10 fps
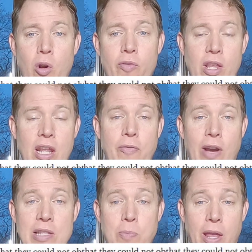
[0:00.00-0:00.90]
over the
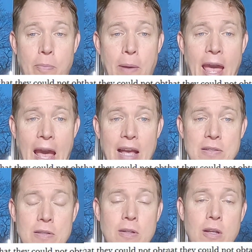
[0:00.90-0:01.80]
Nephites by the
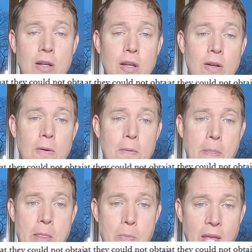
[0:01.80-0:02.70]
pass,
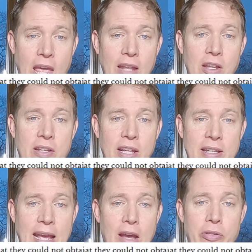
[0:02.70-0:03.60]
they began to
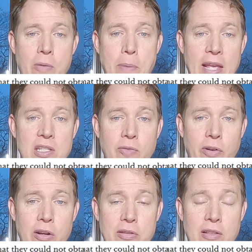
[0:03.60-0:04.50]
dig down their banks of earth,